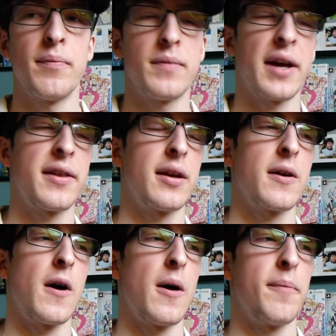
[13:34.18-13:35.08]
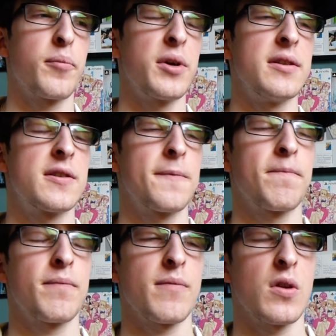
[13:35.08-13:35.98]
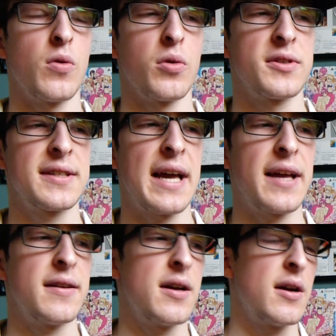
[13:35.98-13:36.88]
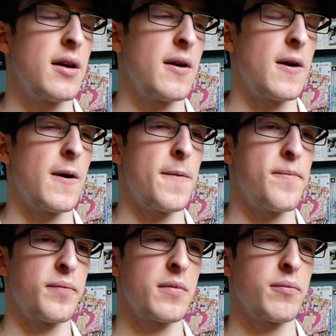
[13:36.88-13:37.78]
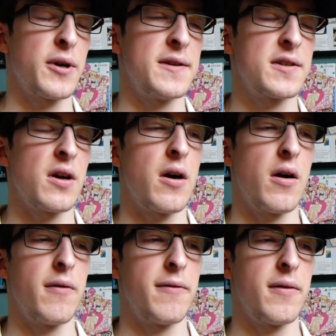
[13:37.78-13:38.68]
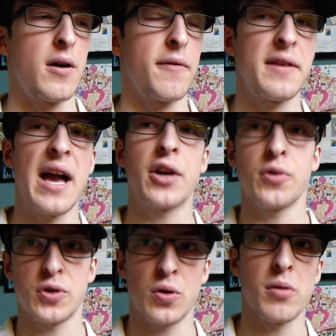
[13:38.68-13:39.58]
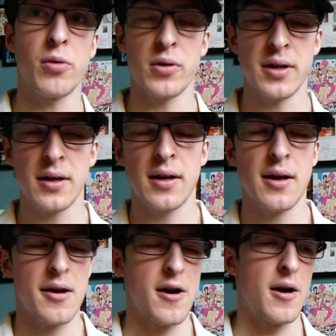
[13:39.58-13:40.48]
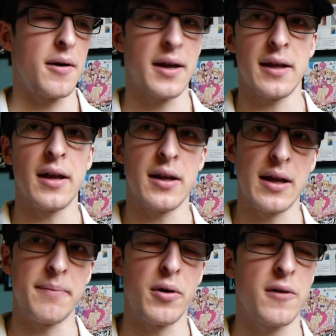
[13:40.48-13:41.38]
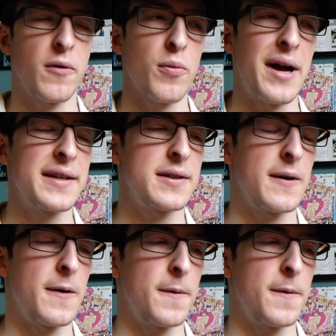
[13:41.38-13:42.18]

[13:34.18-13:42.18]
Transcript: I think, prints or scanned prints of the actual storyboard in book format.